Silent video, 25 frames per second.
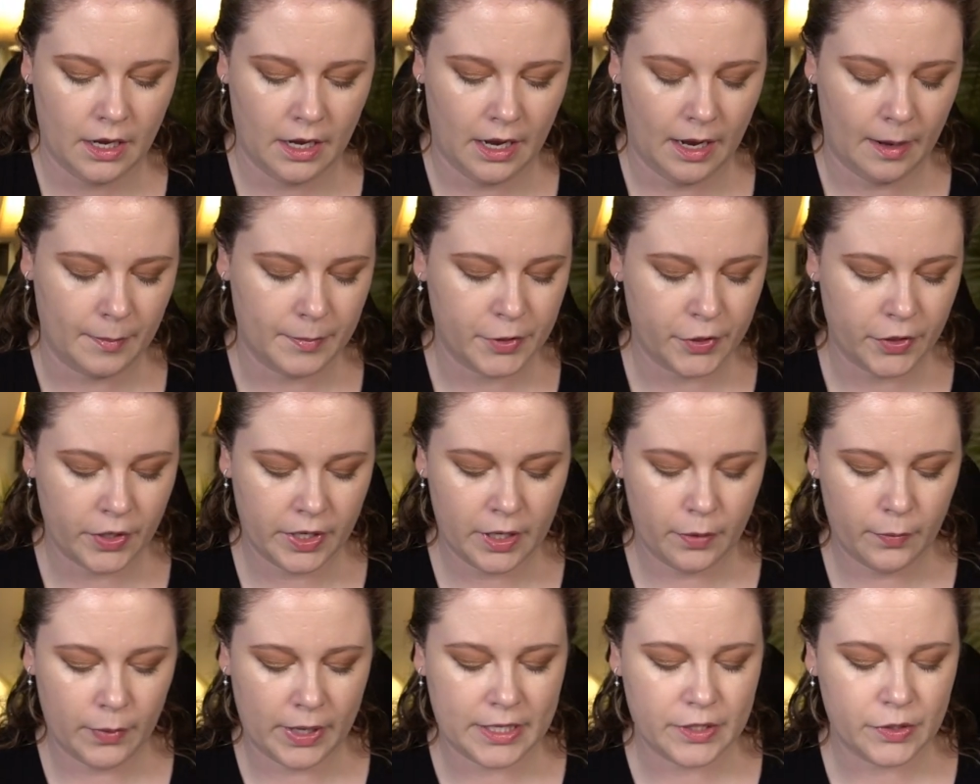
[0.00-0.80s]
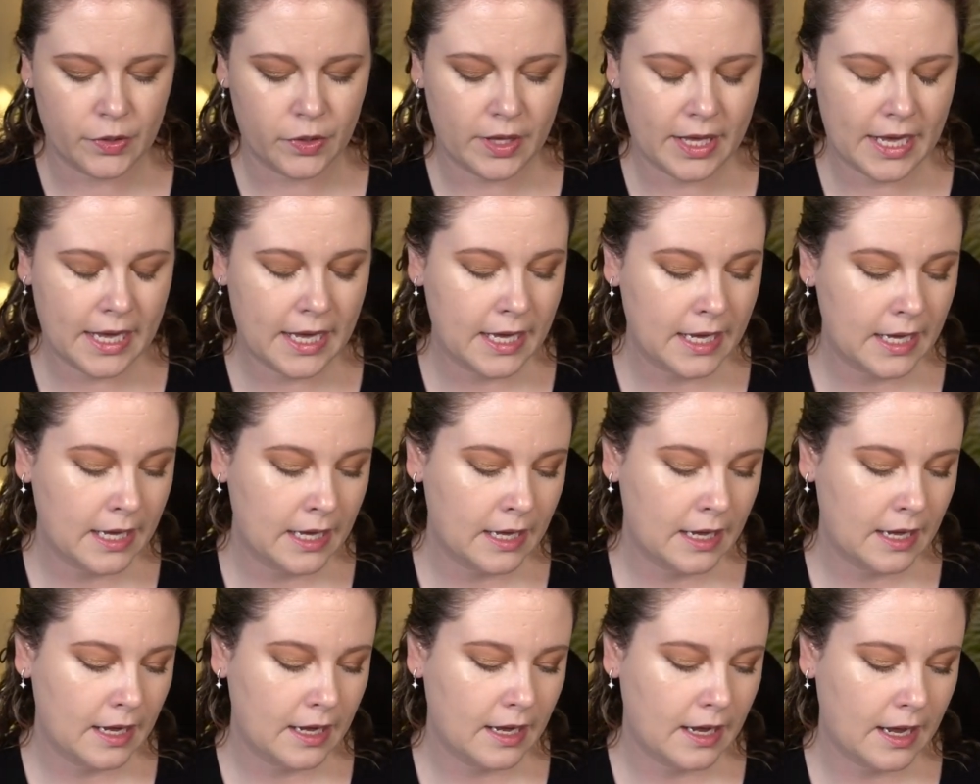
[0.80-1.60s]
um, so anyway so
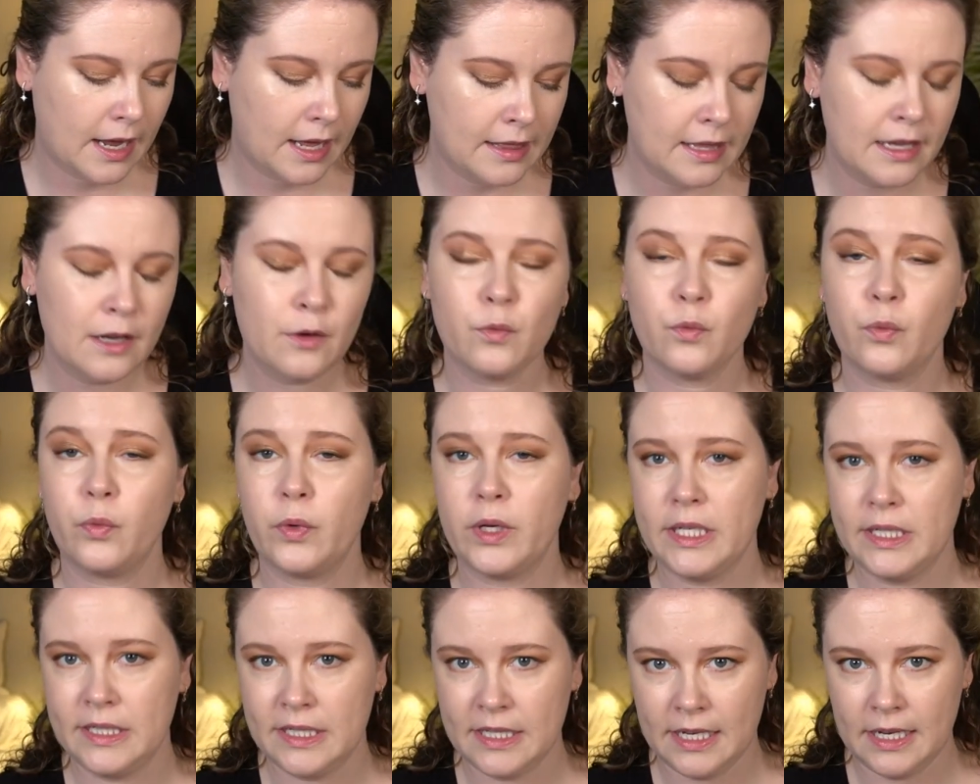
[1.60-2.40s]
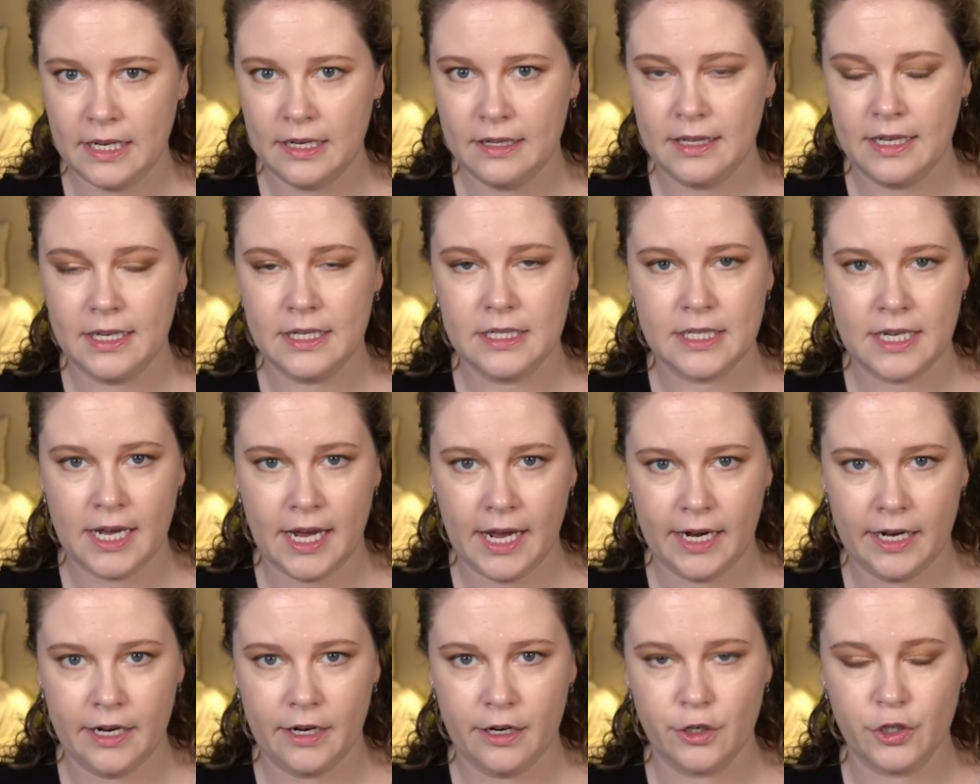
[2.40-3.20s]
they i think redid the
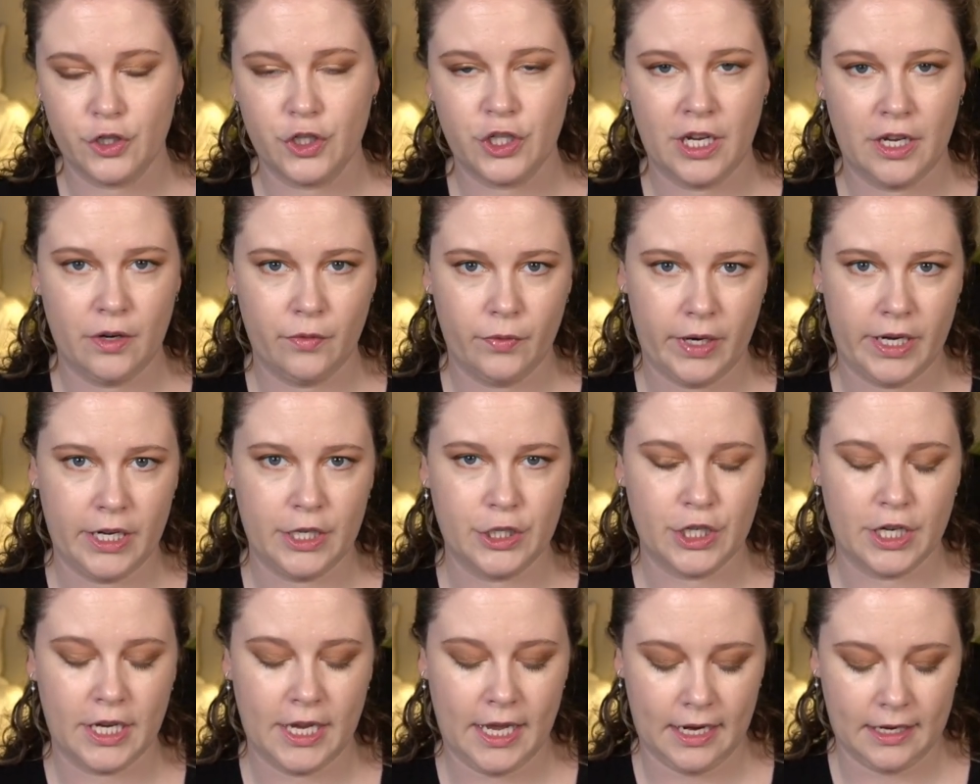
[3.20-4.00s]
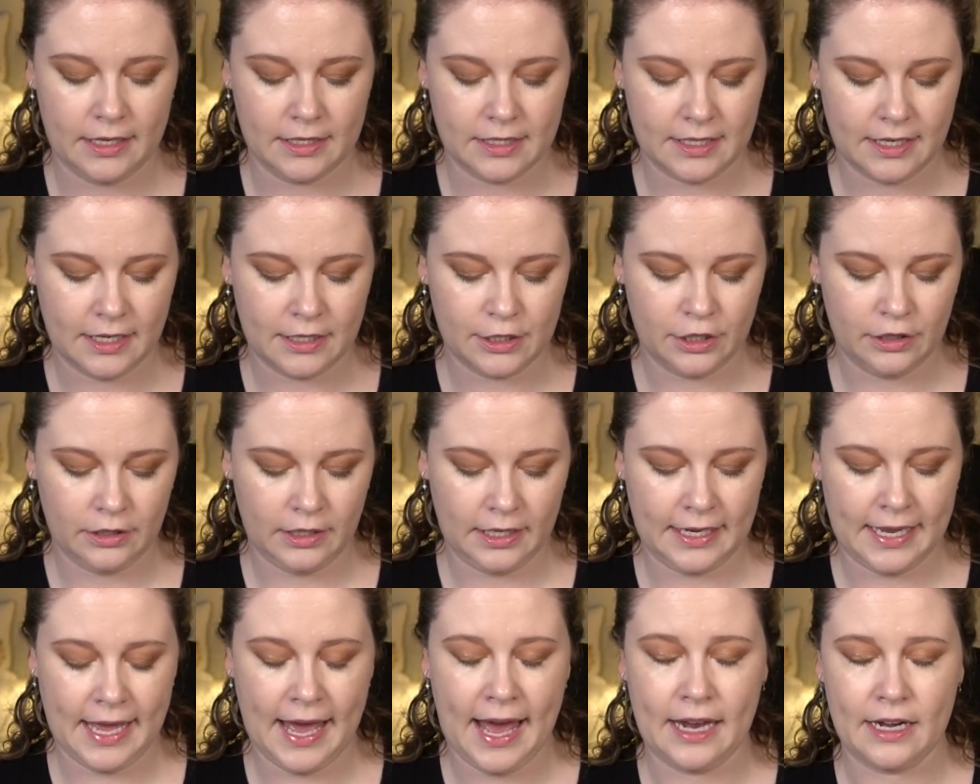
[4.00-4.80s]
entire shade range again it's not
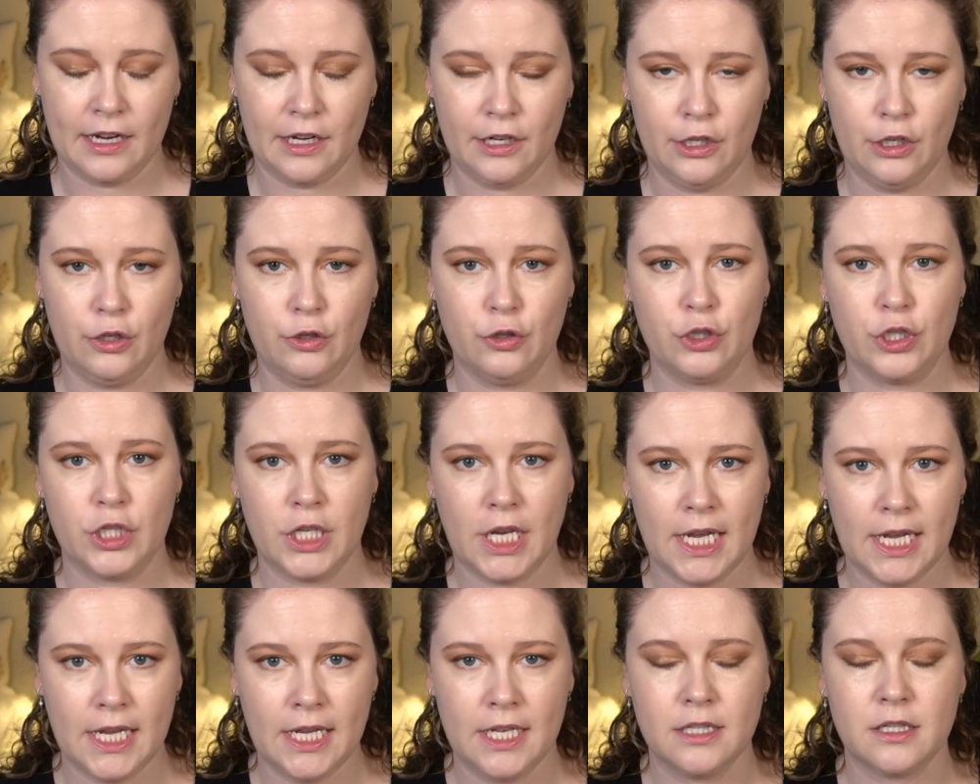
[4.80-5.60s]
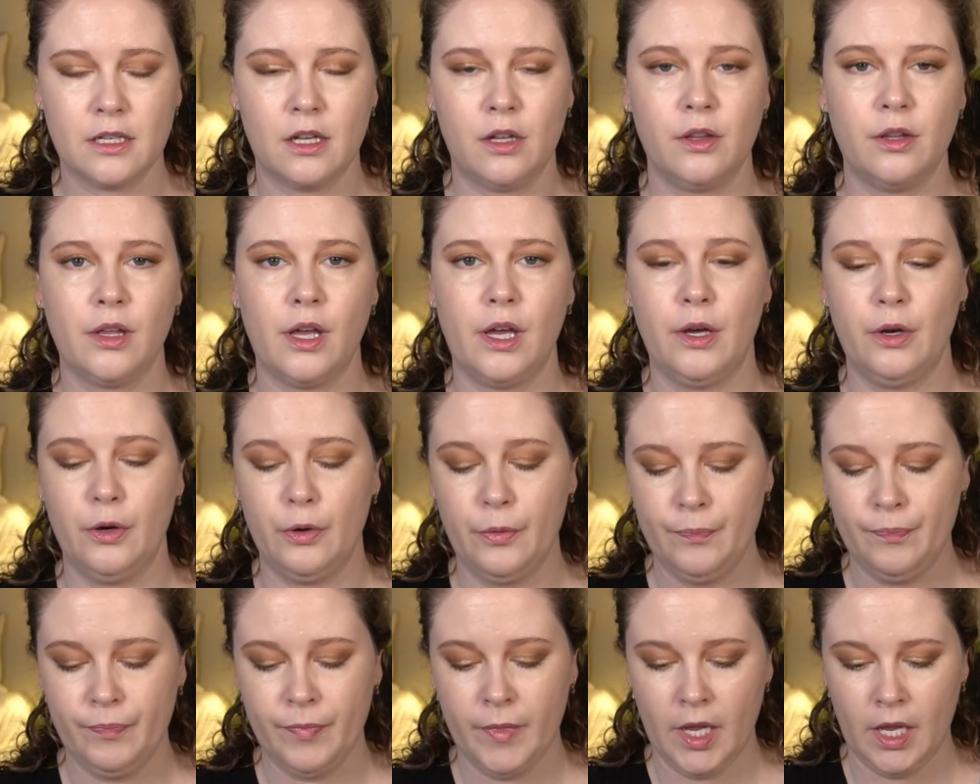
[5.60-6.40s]
like adding new shades
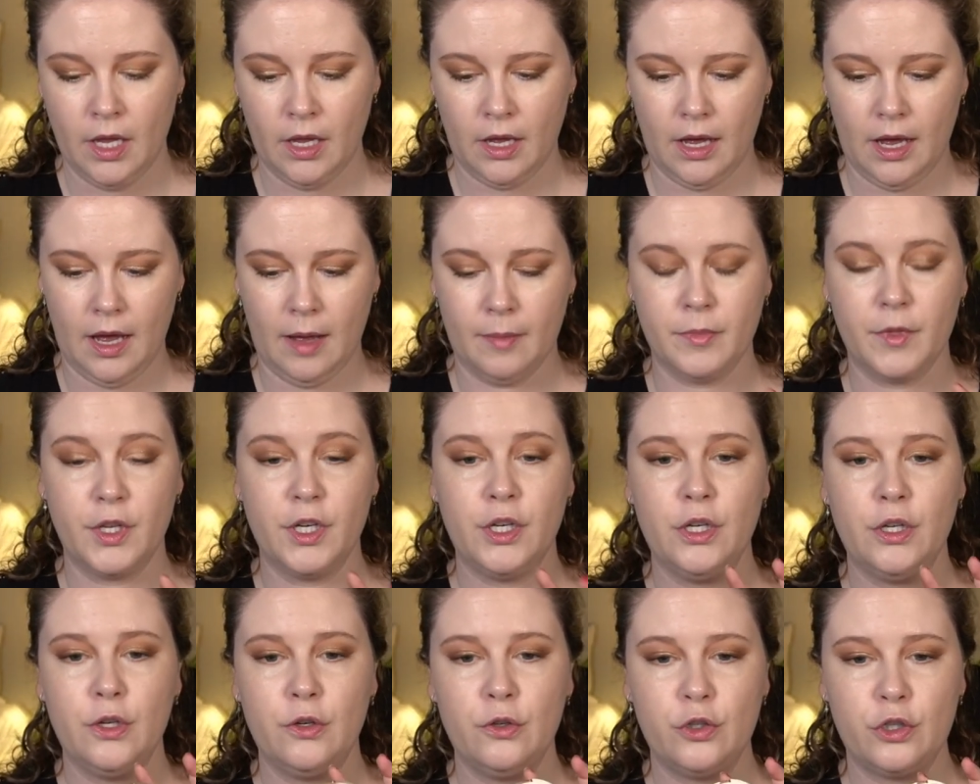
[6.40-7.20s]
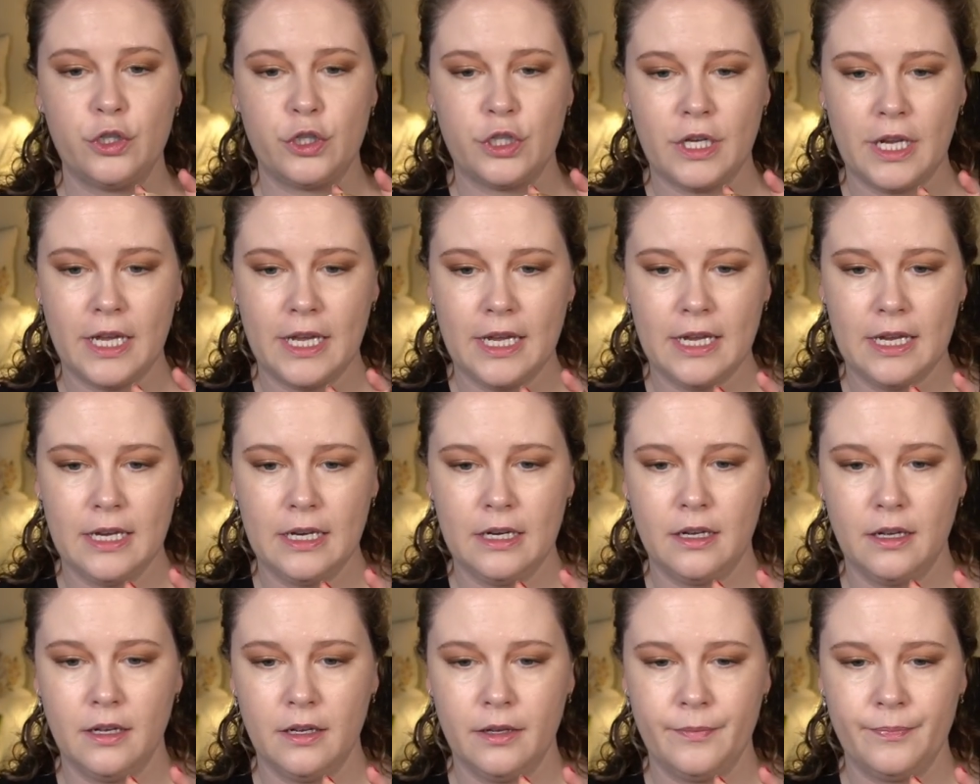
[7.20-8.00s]
although um, the new
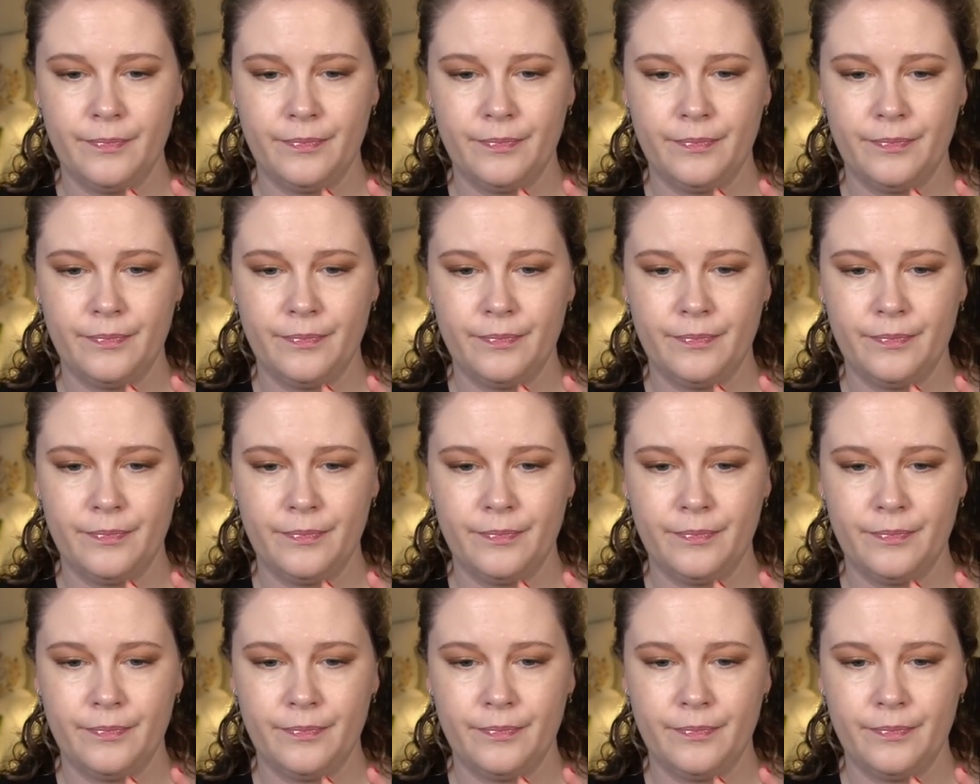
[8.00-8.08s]
shade